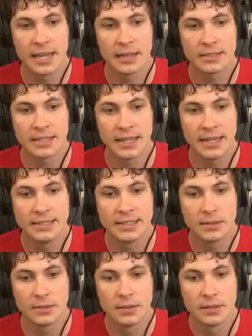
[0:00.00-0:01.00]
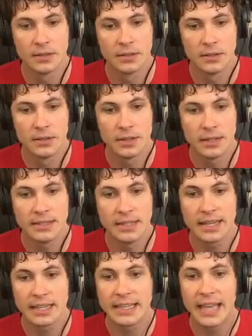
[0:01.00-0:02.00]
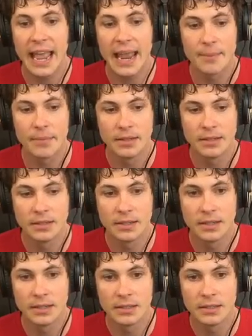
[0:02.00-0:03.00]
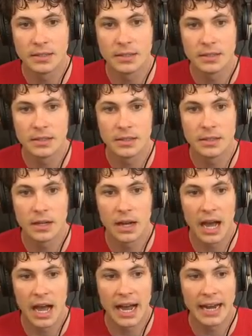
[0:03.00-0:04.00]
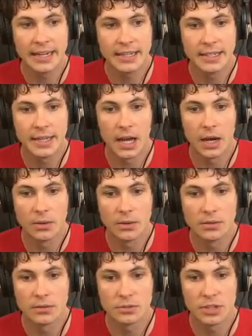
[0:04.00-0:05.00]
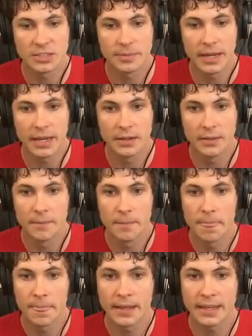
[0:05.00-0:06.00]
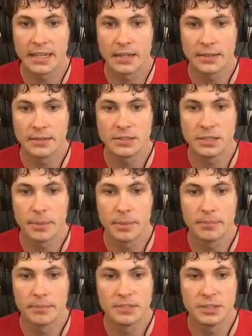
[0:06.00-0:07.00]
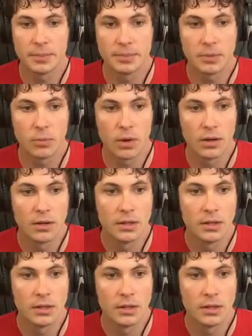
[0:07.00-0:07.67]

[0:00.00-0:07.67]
house to get into in the game. I know. Trust me. Get up. Jump, jump up the wall.